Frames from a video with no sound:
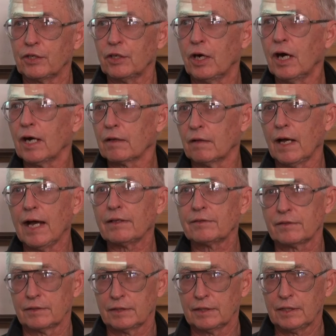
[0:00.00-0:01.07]
a dog
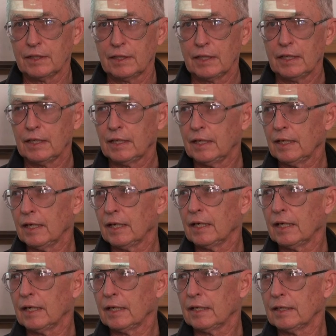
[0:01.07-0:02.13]
lots.
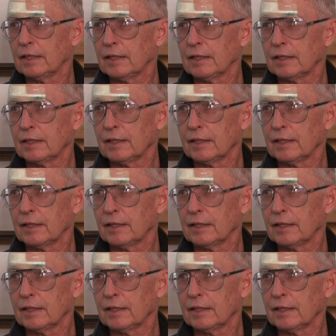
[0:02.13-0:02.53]
And